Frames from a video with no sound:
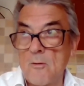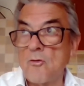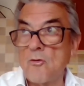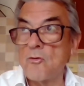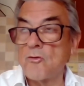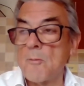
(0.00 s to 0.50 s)

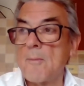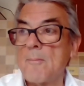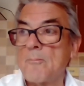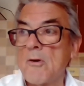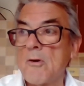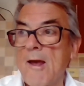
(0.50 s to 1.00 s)
used to
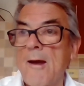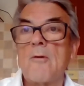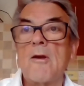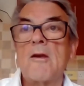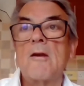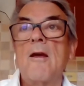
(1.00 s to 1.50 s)
bring out
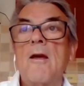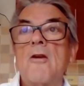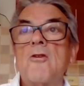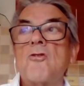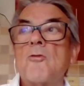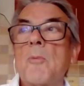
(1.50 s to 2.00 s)

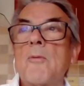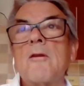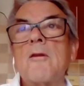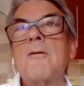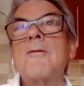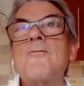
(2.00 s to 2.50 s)
regulations, but
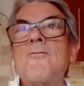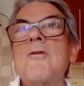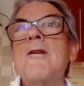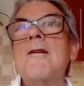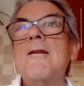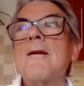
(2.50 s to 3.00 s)
they didn't
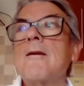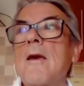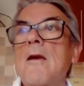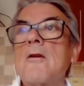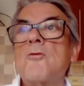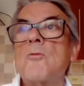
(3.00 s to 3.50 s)
really
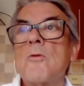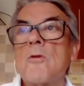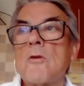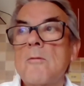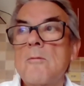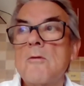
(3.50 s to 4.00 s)
engage with the
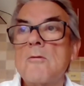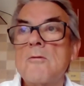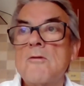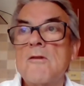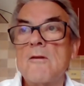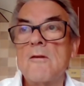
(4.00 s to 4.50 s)

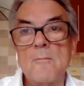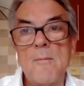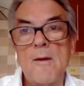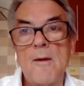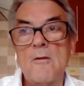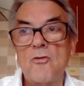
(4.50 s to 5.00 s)
community in
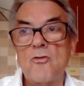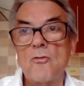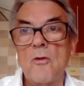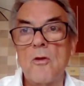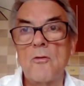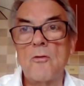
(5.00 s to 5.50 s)
making sure
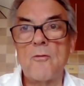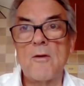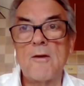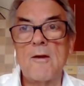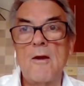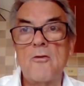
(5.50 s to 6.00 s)
those
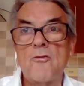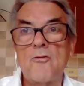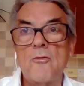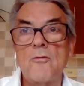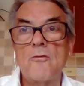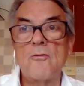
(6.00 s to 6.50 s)

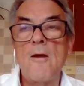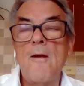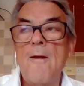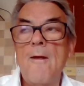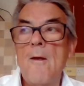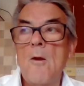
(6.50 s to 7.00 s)
regulations
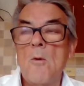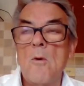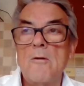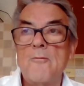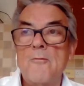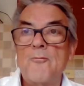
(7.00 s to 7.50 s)

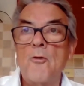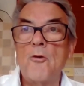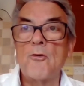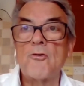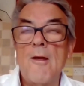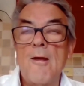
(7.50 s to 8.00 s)
were
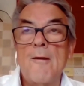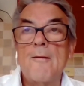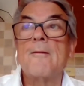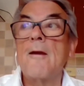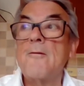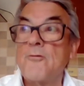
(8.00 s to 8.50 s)
enforced.
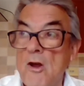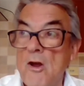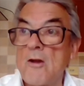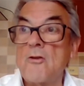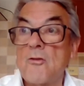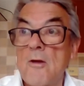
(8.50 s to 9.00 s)
they've
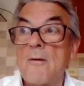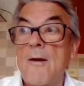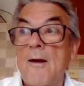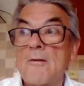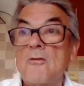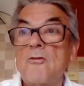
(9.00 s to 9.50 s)
changed their
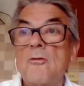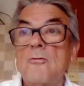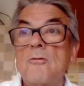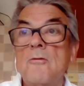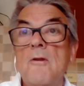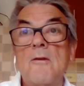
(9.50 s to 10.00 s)

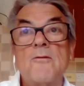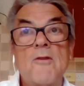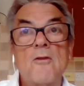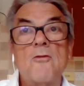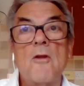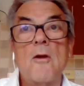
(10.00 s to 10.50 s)
attitude and they've
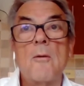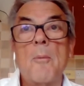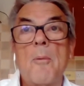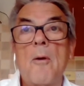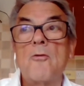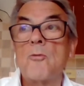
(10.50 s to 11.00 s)
changed their
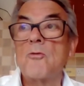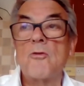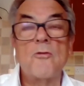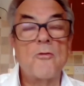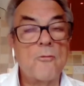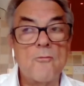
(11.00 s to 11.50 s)
approach, which
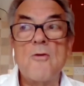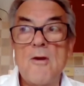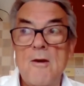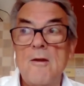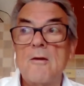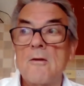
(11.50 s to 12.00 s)
is a
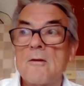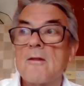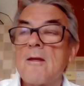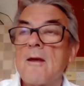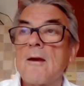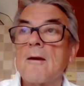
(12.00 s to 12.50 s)
really good
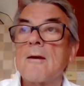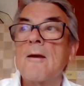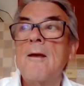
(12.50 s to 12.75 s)
thing.